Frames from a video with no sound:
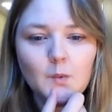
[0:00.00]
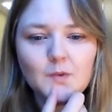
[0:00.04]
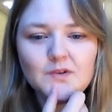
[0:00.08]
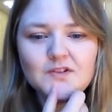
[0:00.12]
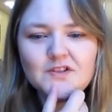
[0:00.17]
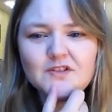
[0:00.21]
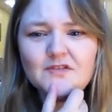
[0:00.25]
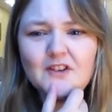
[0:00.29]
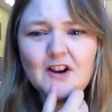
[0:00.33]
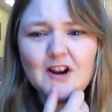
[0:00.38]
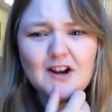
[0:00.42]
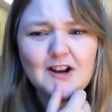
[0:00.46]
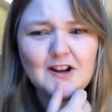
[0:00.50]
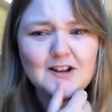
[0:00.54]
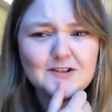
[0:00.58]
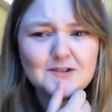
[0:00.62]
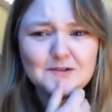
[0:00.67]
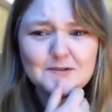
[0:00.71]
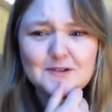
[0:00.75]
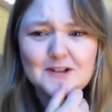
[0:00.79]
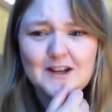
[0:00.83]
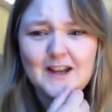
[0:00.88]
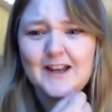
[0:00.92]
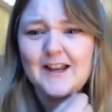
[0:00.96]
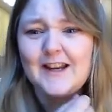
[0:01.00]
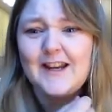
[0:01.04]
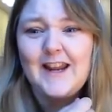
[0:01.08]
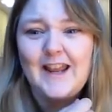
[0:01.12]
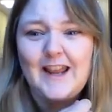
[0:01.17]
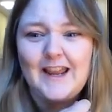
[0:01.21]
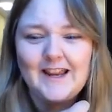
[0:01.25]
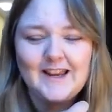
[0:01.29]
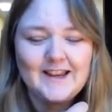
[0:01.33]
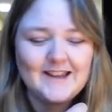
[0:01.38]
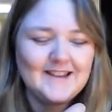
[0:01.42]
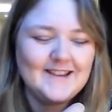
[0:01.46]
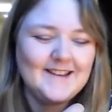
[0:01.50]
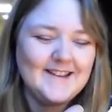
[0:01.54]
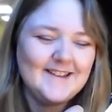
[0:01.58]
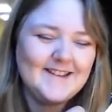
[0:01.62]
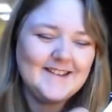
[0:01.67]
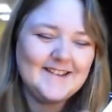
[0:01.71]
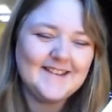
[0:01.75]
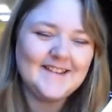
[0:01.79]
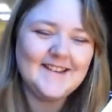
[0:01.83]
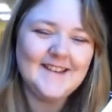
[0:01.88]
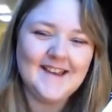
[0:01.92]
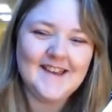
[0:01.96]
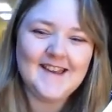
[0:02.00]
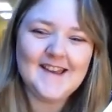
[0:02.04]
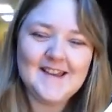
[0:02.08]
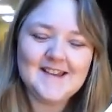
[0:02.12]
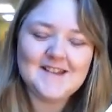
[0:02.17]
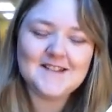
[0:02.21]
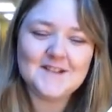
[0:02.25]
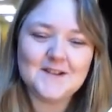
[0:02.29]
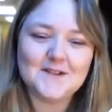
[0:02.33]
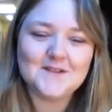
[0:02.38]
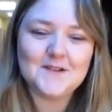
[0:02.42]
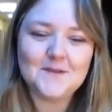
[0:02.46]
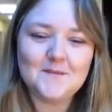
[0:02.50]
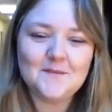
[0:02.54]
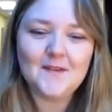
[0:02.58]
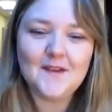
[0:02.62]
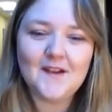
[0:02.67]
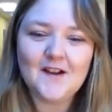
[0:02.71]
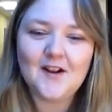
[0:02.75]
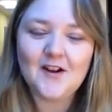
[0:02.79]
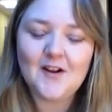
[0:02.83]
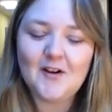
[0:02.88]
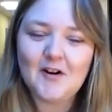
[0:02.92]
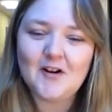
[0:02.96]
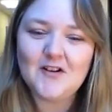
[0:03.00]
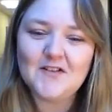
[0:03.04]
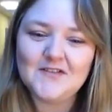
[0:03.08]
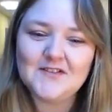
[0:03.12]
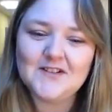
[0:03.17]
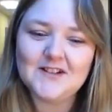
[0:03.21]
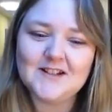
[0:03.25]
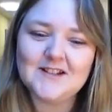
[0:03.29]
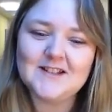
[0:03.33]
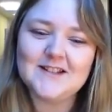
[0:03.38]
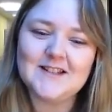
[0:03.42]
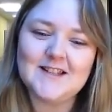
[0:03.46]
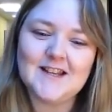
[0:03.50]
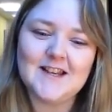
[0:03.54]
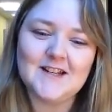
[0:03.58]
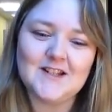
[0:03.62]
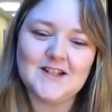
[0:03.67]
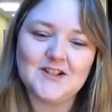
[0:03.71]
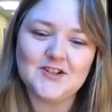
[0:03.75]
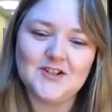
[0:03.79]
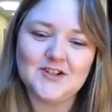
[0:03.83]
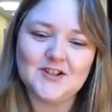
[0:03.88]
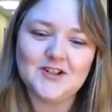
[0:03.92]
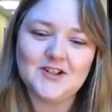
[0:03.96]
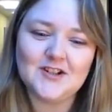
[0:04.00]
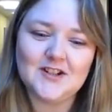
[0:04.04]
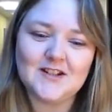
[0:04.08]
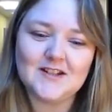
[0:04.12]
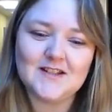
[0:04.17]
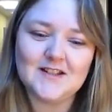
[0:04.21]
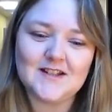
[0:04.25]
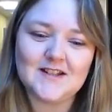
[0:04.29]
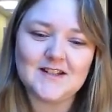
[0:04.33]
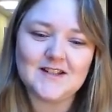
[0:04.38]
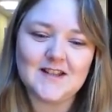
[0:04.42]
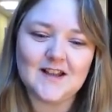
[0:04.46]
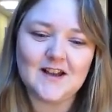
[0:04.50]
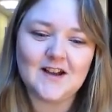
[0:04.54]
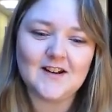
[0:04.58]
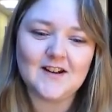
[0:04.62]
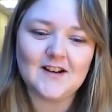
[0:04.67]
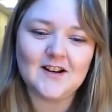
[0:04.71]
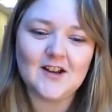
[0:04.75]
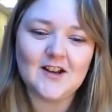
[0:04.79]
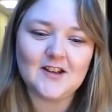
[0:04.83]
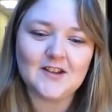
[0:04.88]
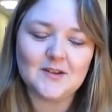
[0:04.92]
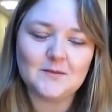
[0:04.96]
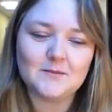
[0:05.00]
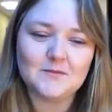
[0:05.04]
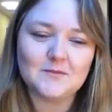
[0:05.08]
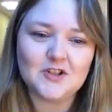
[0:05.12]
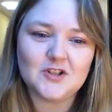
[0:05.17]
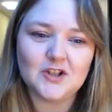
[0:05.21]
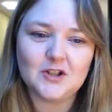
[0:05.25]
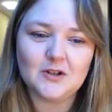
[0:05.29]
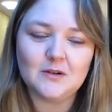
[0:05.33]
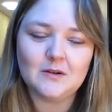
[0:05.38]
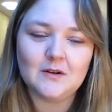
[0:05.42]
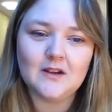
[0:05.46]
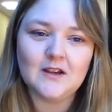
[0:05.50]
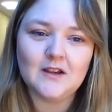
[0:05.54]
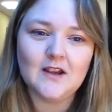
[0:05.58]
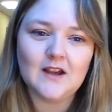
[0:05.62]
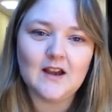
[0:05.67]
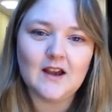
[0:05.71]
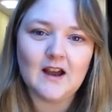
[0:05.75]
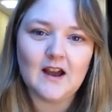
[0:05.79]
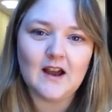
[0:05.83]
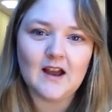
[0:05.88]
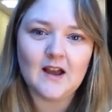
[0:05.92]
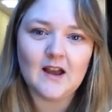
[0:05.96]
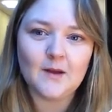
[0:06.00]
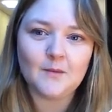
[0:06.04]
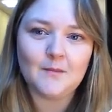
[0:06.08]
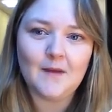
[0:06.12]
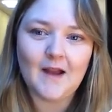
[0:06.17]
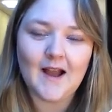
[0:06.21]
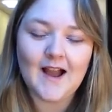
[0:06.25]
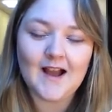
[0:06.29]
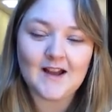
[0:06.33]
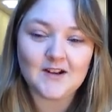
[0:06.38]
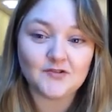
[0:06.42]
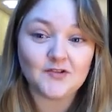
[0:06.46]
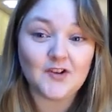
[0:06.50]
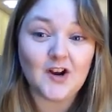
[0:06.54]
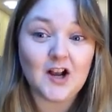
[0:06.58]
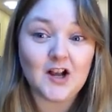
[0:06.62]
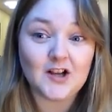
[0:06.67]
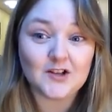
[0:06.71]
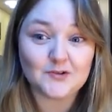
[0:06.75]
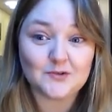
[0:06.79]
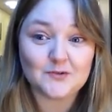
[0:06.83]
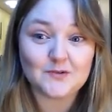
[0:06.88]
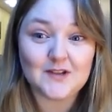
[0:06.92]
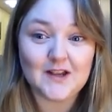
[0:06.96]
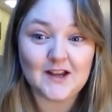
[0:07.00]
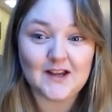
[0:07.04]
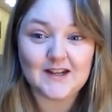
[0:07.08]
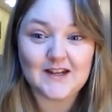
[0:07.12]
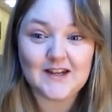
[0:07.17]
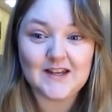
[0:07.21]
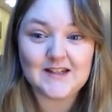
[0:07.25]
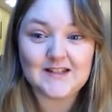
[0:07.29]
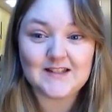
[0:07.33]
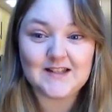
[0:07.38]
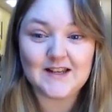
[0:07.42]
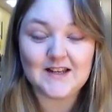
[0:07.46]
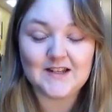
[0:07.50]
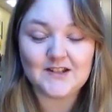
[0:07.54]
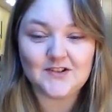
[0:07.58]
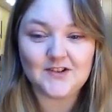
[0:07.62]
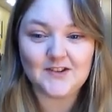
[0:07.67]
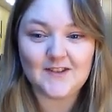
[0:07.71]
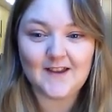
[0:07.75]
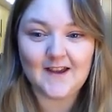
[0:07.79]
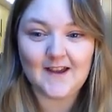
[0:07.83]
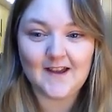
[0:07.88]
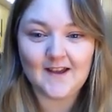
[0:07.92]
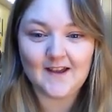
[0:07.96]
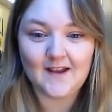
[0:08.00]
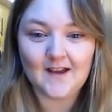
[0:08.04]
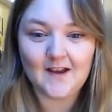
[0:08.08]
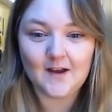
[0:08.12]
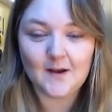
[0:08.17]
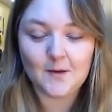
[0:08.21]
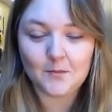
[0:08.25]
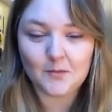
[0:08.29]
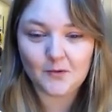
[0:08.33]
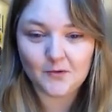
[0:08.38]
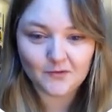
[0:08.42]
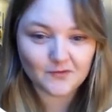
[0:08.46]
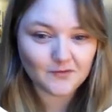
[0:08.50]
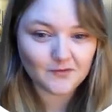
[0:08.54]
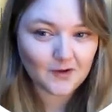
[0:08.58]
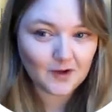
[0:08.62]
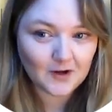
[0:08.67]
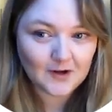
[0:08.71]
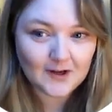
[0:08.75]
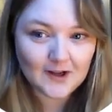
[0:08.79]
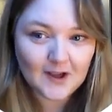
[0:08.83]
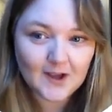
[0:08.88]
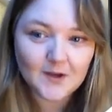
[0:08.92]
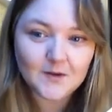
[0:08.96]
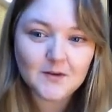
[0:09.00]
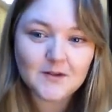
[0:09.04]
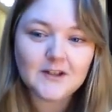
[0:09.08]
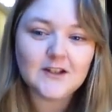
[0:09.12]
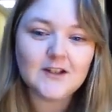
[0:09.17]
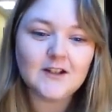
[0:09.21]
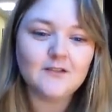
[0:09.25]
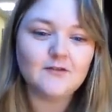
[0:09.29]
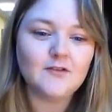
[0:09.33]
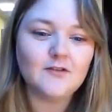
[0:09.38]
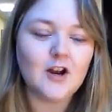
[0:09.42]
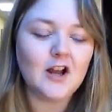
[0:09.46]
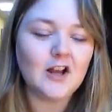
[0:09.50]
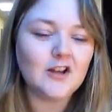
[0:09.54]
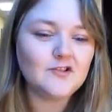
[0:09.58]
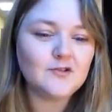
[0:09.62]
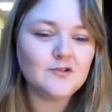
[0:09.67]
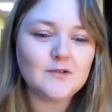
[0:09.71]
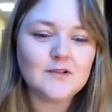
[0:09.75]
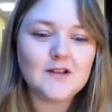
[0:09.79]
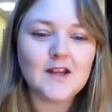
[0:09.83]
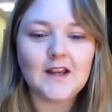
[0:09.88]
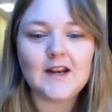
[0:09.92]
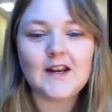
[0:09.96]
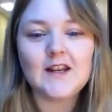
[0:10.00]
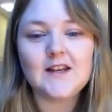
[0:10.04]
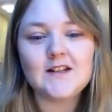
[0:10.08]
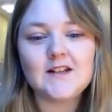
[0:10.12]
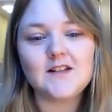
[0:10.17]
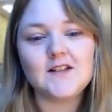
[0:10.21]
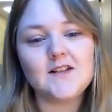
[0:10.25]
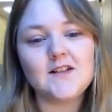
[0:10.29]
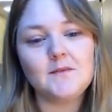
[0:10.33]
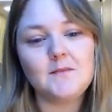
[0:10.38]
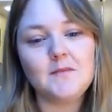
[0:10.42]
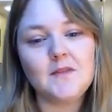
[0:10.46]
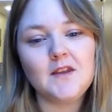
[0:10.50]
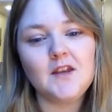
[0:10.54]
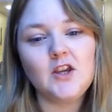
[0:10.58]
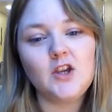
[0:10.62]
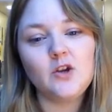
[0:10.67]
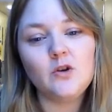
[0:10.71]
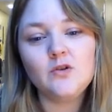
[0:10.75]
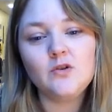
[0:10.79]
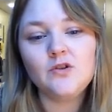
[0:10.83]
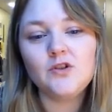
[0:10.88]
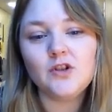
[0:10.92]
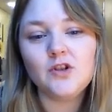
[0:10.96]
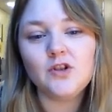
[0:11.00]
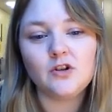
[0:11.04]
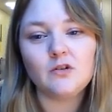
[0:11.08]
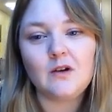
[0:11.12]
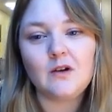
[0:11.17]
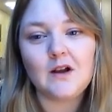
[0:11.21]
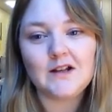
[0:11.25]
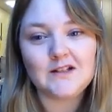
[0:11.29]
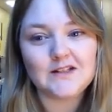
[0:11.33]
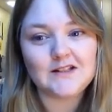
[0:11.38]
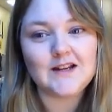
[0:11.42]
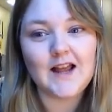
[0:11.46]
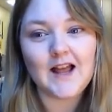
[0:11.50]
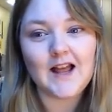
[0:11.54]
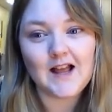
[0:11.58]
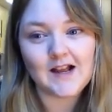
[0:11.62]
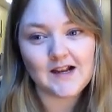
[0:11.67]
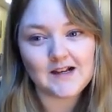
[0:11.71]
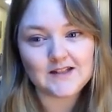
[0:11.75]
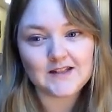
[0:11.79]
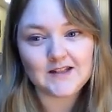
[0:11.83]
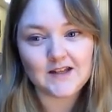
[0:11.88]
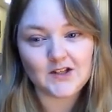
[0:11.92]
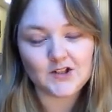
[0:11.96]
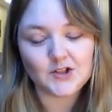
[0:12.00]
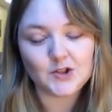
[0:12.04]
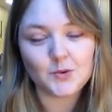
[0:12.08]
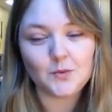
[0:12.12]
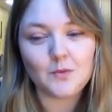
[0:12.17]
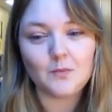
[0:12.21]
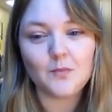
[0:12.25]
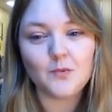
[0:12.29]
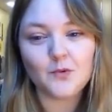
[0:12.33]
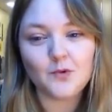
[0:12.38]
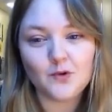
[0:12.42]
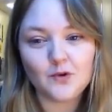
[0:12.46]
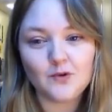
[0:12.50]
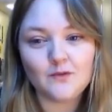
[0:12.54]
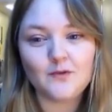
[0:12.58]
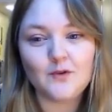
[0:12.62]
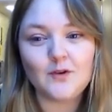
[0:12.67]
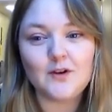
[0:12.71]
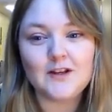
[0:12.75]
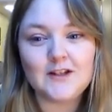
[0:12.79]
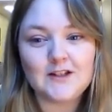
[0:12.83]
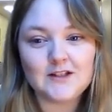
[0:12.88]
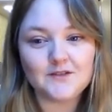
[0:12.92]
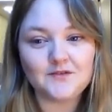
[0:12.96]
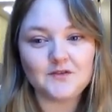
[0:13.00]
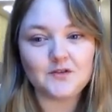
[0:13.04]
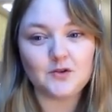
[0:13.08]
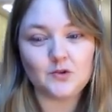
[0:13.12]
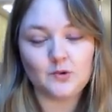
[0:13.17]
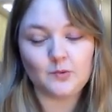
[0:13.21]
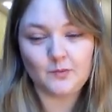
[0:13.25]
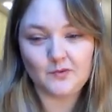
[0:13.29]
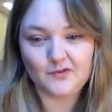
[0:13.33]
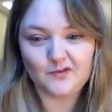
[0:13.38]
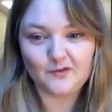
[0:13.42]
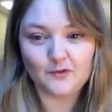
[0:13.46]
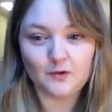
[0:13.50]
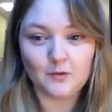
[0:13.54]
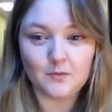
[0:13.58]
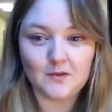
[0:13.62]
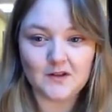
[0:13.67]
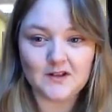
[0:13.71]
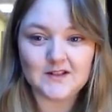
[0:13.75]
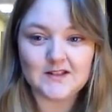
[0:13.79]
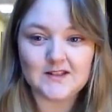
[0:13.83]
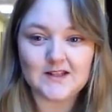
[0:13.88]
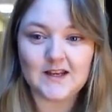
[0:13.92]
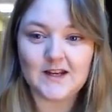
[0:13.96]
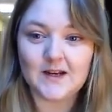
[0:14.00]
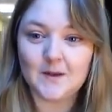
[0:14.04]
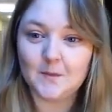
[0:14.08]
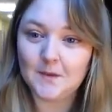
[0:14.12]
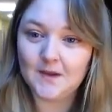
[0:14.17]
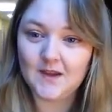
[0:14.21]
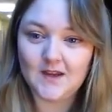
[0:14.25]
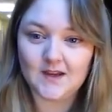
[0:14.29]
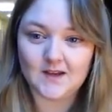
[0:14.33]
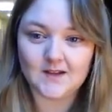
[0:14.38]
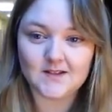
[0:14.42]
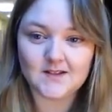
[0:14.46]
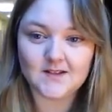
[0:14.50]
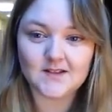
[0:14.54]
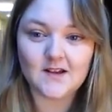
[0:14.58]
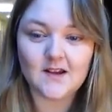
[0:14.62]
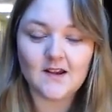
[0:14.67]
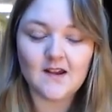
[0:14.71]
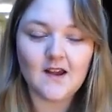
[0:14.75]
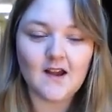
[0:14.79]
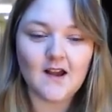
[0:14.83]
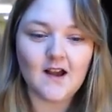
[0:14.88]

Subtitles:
What's a rehearsal technique? So something I often say to students is that I'd like them to add rehearsal techniques into their portfolio. Rehearsal techniques are something you do as an actor to improve your individual performance in a piece.